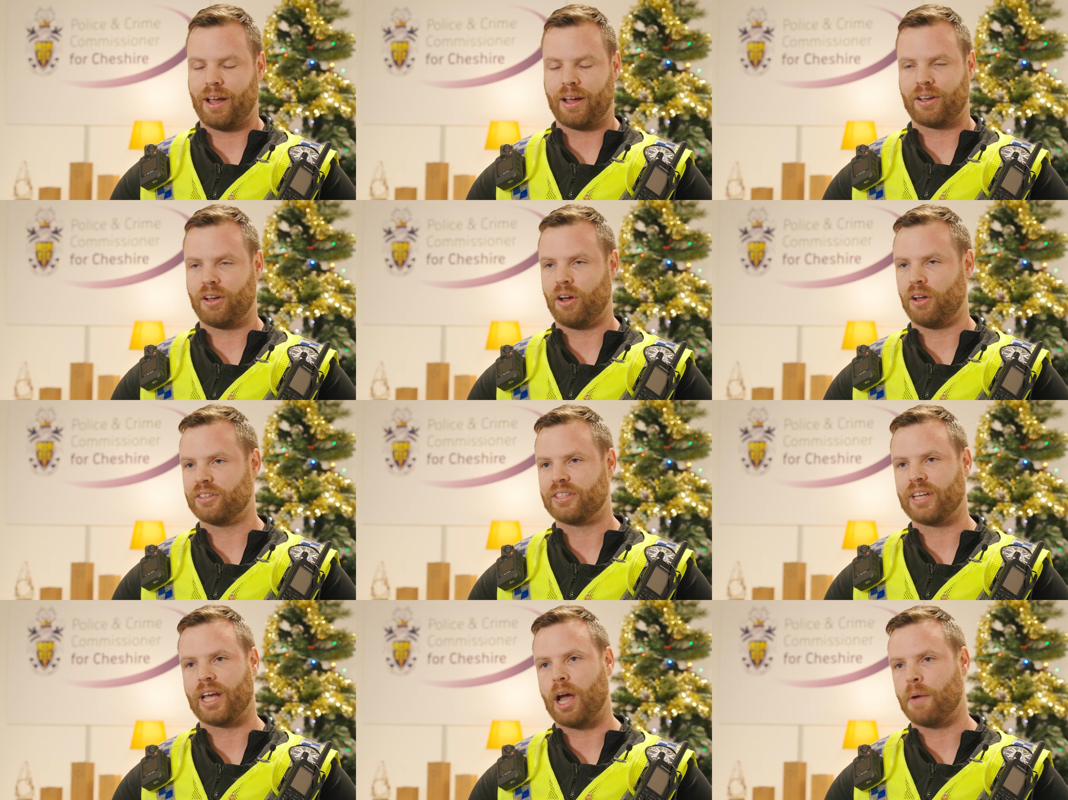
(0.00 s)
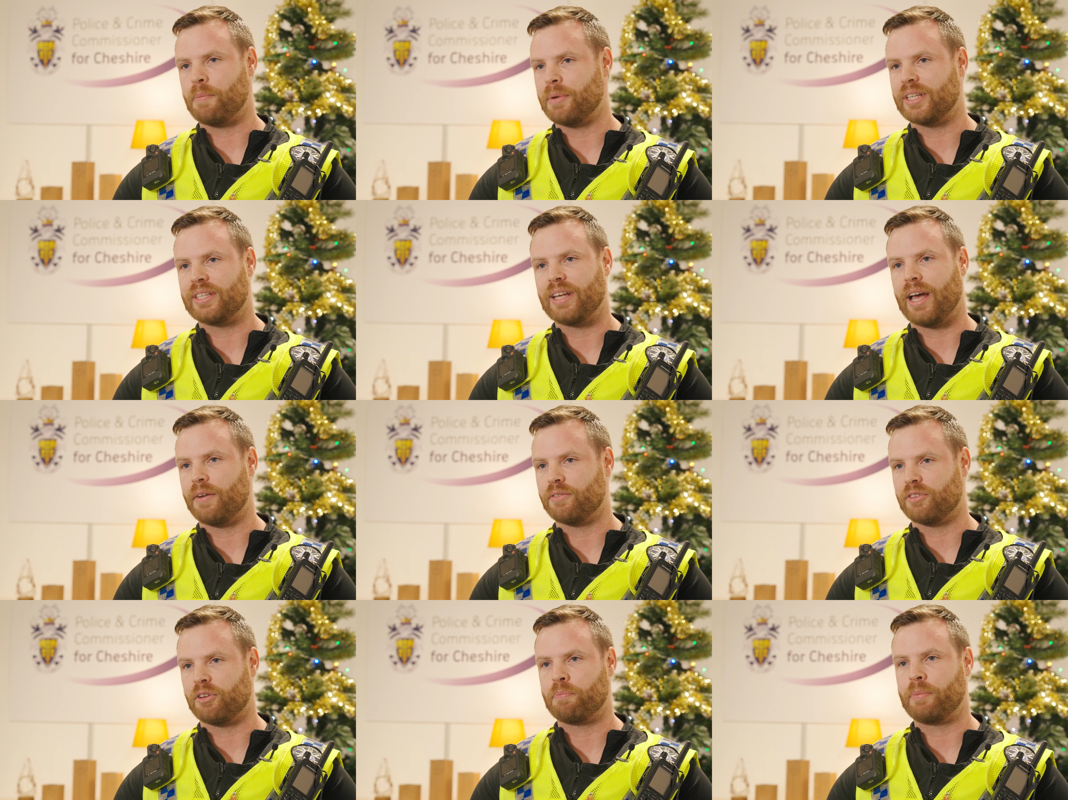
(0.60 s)
I can't tell you how many
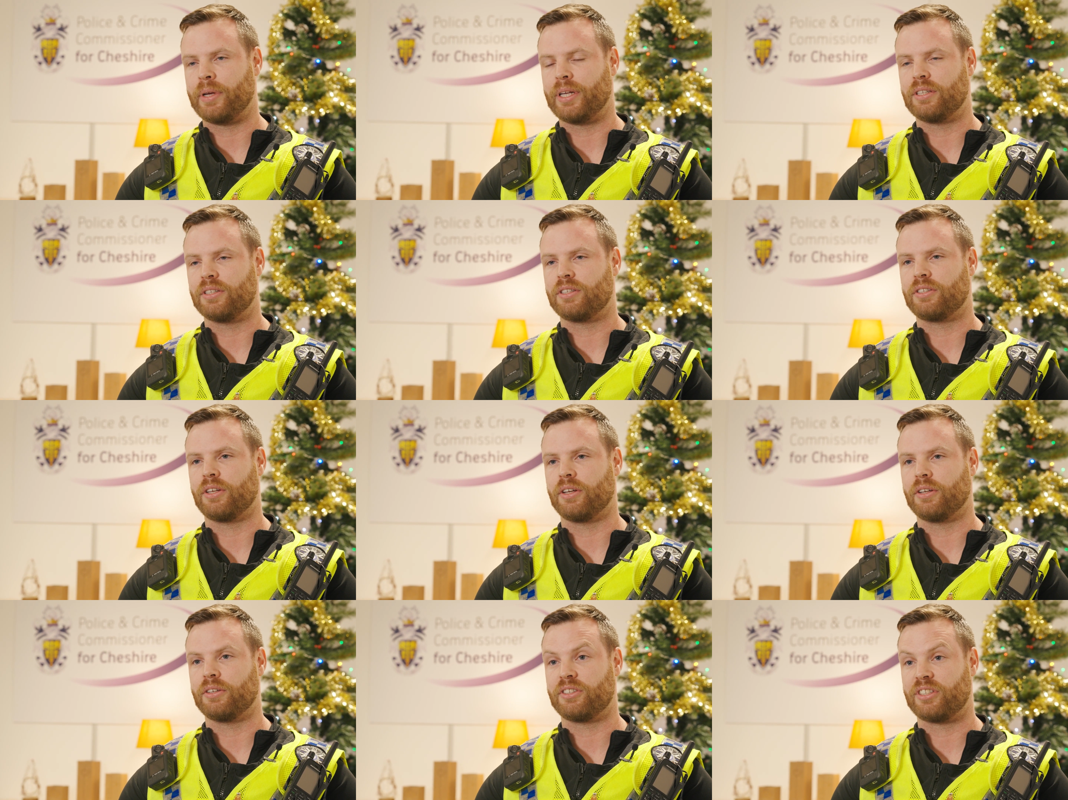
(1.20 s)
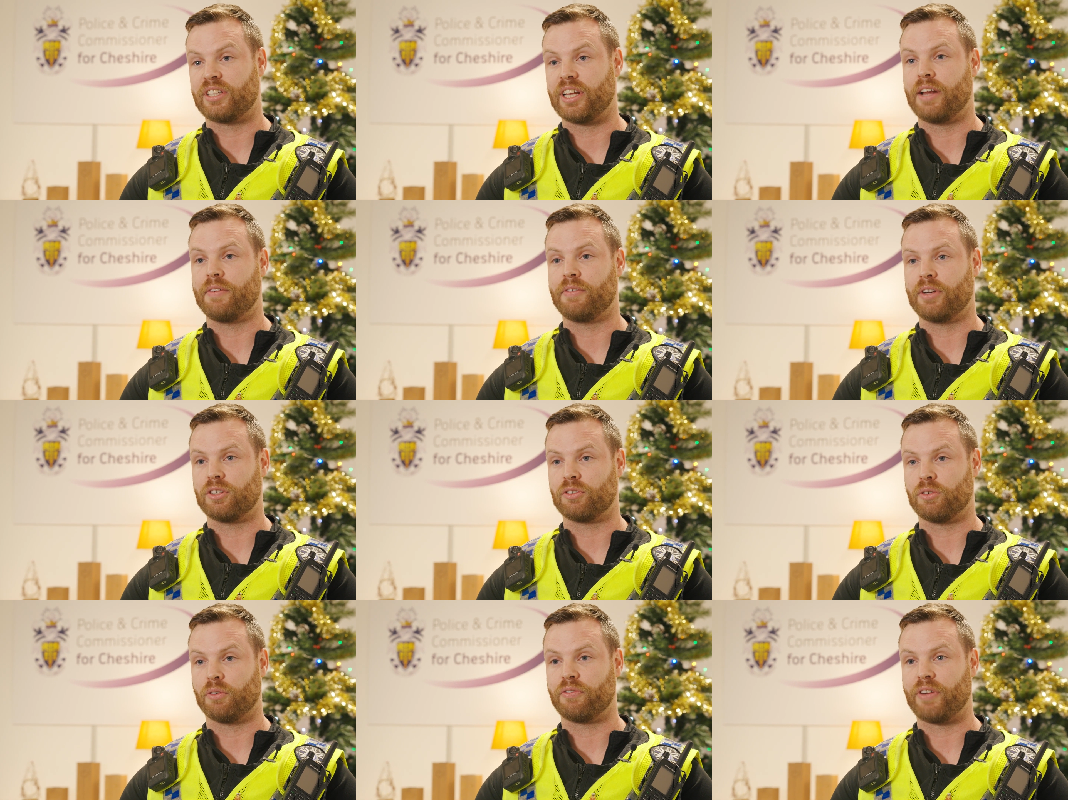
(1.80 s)
times I've been to
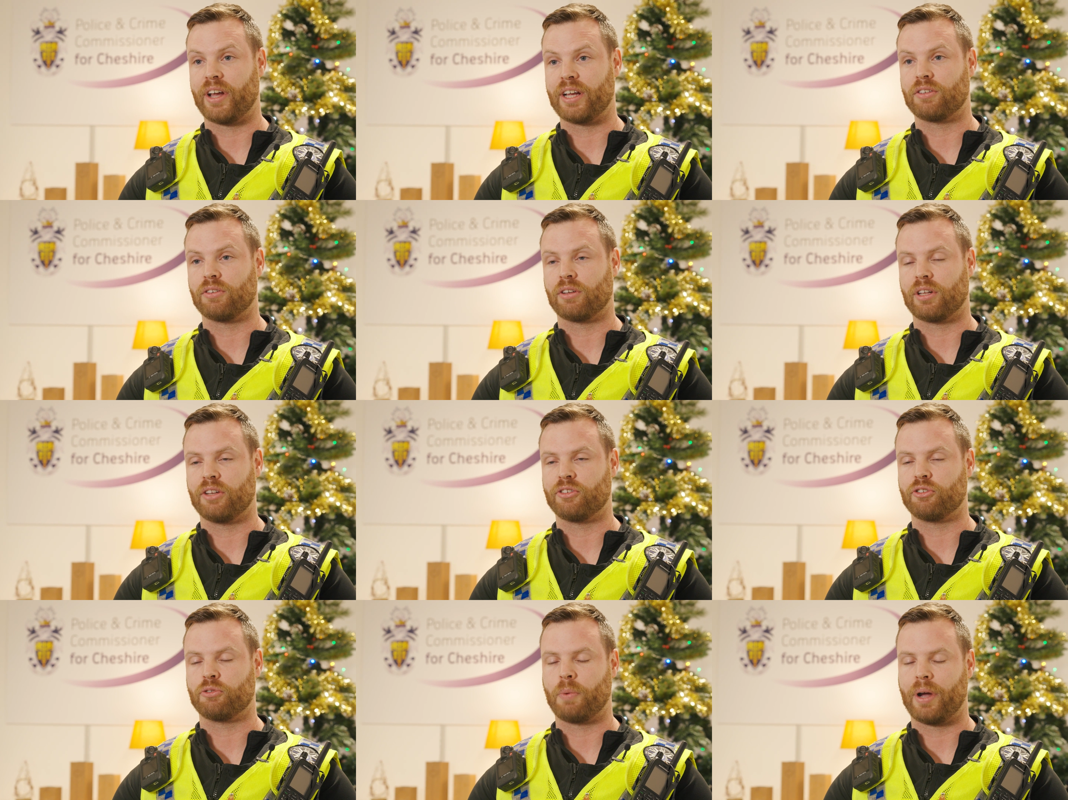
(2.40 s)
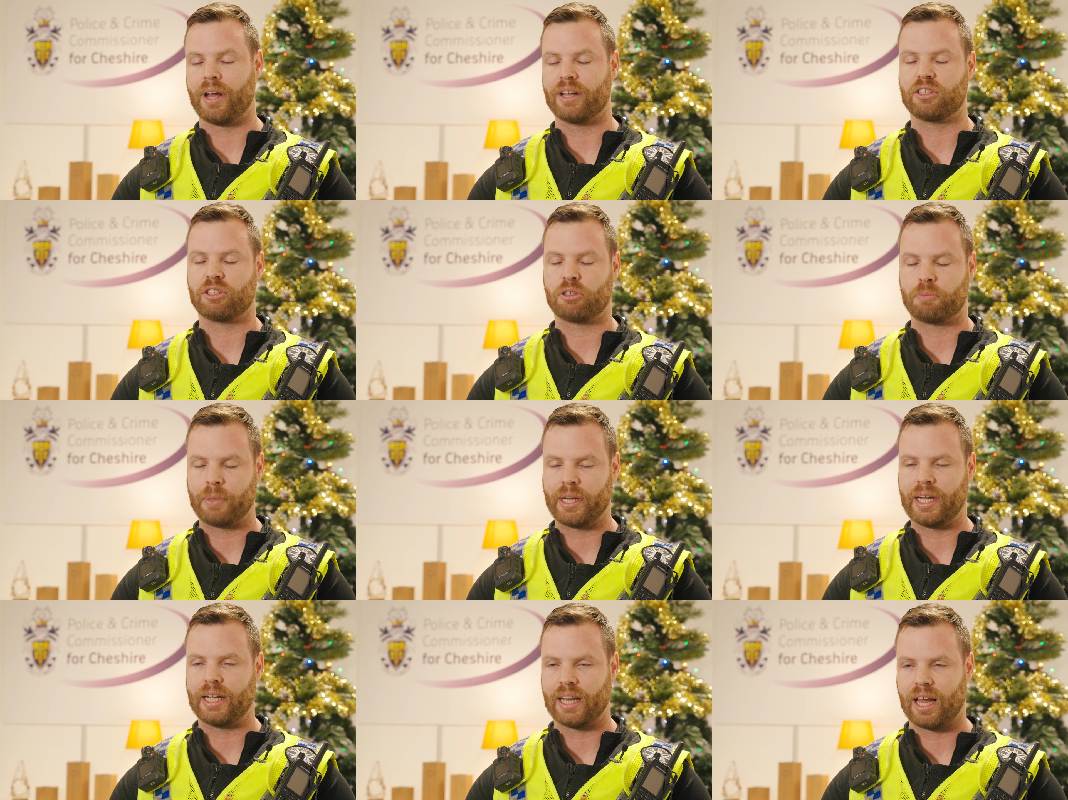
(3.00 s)
serious or fatal collisions where
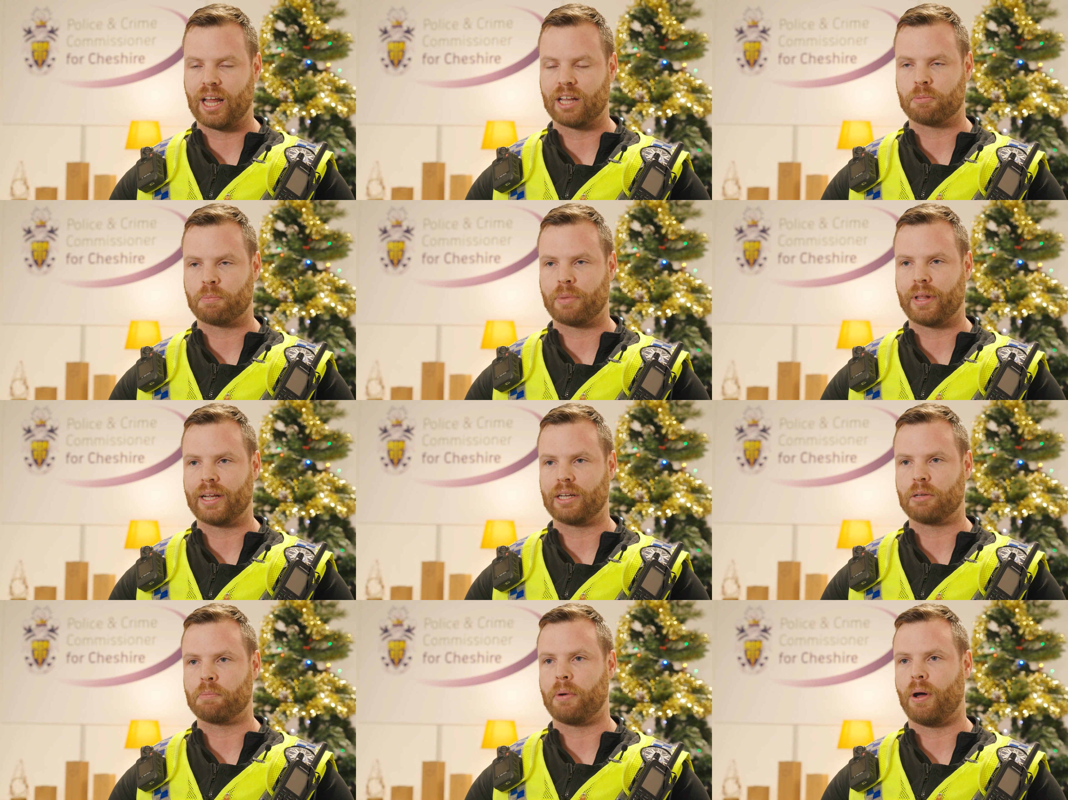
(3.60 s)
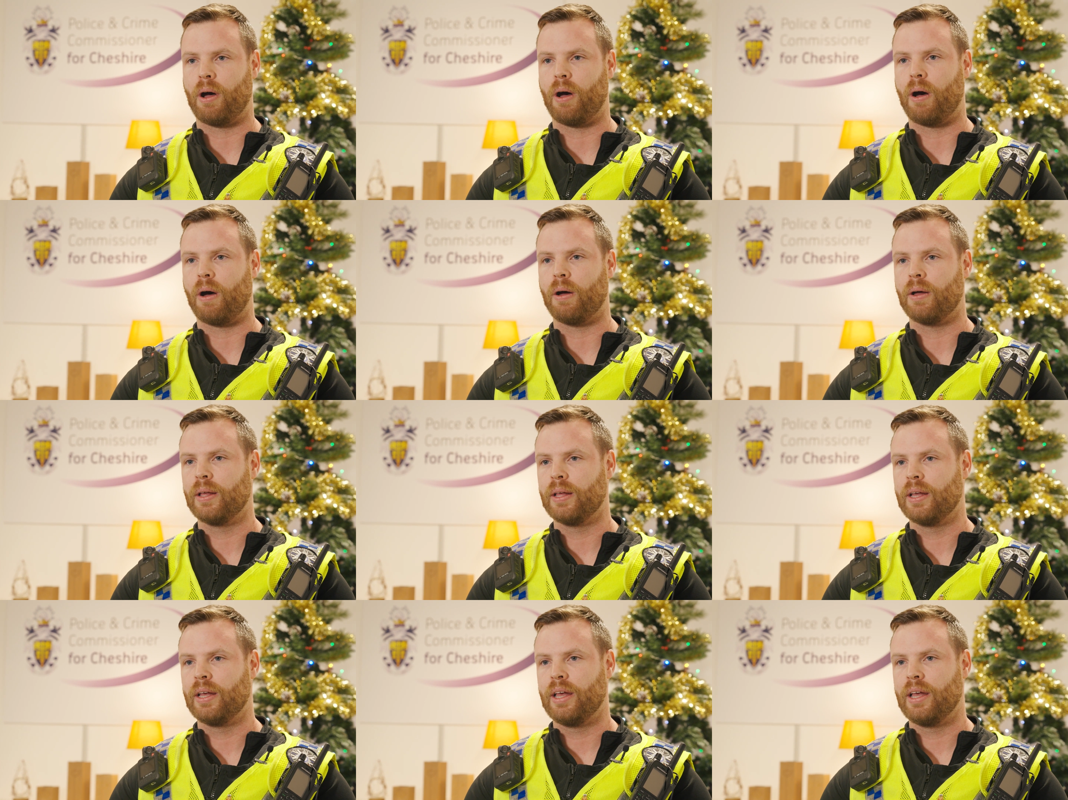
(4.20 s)
speed has played a part